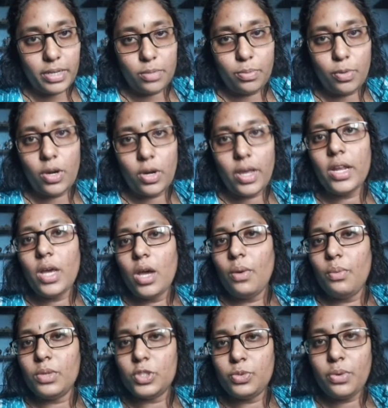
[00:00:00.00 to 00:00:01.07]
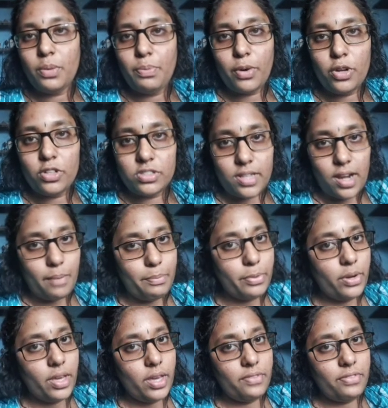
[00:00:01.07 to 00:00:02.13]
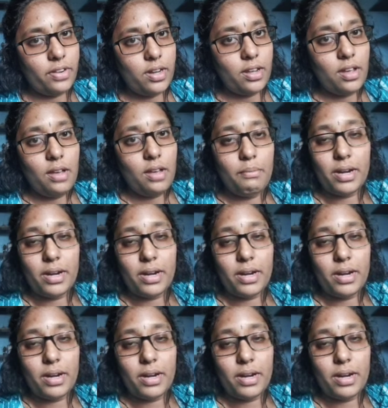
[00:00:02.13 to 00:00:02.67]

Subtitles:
metabolite which will produce therapeutic effect.